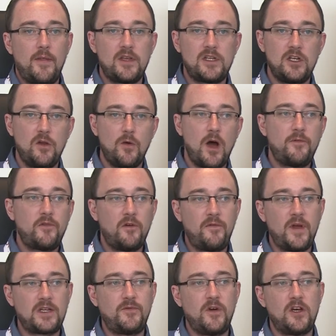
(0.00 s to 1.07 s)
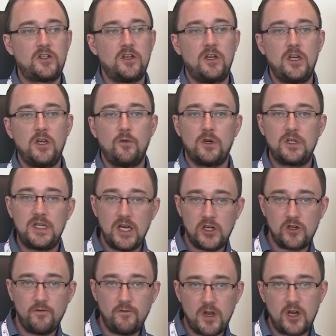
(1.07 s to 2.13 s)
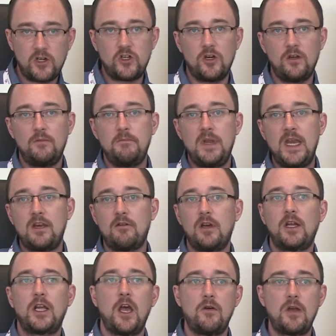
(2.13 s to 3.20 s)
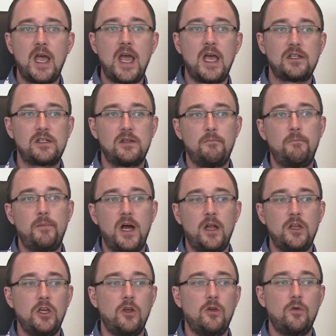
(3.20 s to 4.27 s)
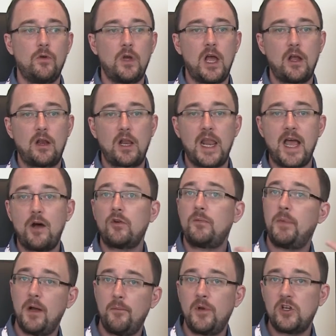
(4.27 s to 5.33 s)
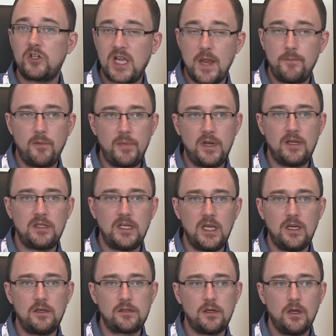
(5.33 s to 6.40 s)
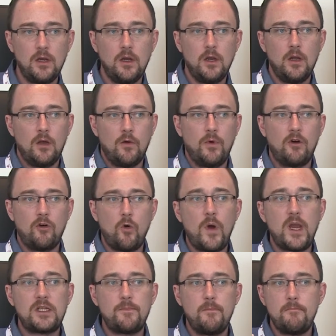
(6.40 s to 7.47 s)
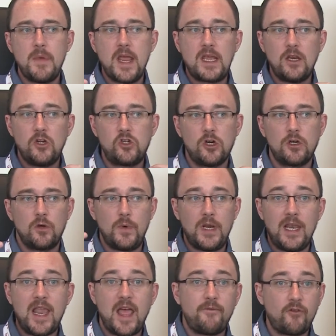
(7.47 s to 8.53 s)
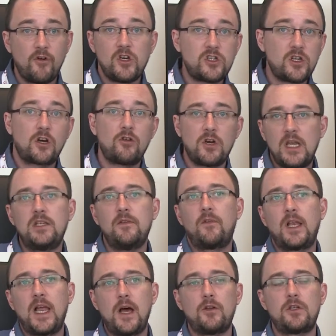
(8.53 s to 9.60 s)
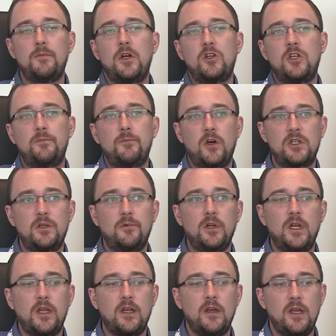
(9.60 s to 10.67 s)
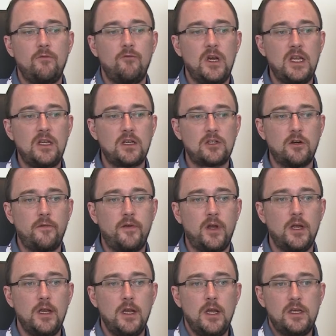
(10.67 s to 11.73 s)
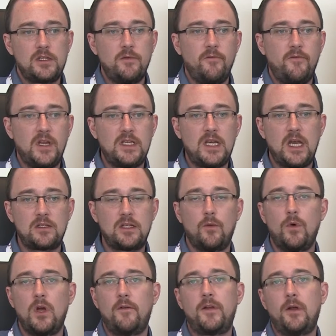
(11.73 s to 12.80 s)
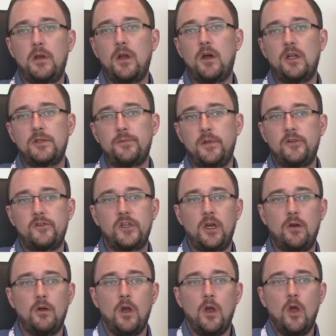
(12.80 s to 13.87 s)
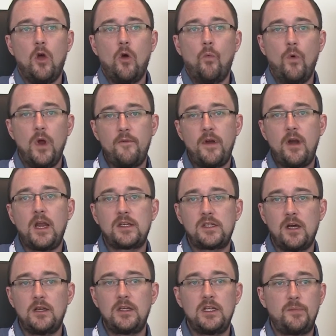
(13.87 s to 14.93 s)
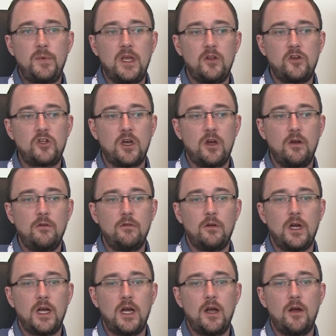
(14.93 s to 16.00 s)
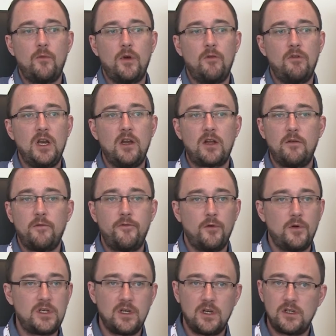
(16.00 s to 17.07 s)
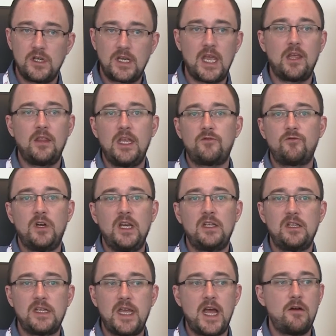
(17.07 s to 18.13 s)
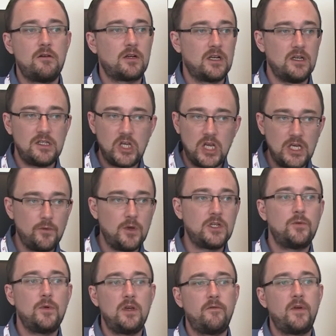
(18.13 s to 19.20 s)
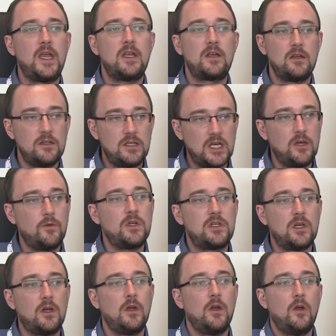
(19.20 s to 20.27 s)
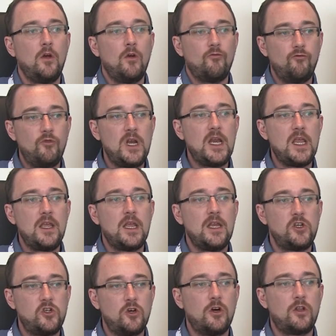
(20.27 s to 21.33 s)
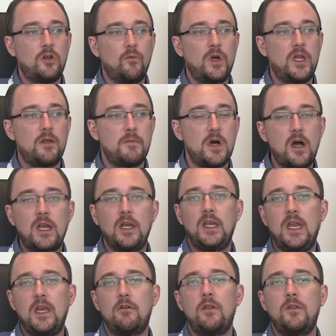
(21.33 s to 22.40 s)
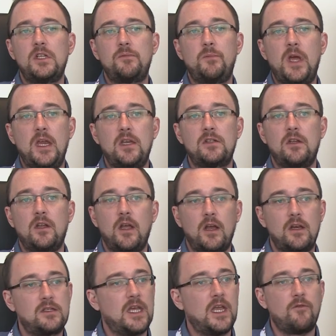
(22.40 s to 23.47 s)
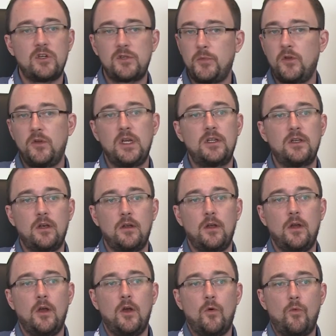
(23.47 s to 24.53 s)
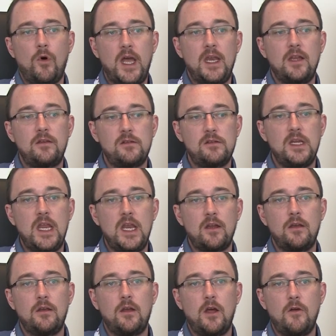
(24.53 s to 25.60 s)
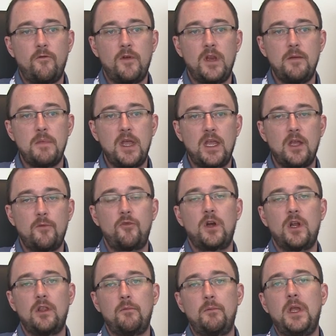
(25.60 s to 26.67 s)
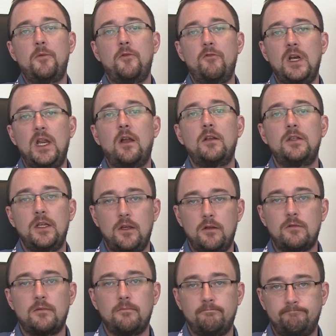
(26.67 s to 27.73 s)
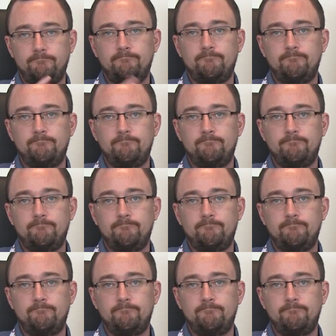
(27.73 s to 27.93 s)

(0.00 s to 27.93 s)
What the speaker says: There's a new After Effects version, a new Audition version. Media Encoder has some new cloud publish capabilities. We're always making sure that we leverage the Creative Cloud as much as possible. It really does offer some fantastic workflow enhancements. So we're very excited to be at the show. We're really looking forward to getting these releases out, continuing to innovate, continuing to really ensure that we're the market leader in this space, and like I say, responding to what editors need and hopefully making a product that people really like to use.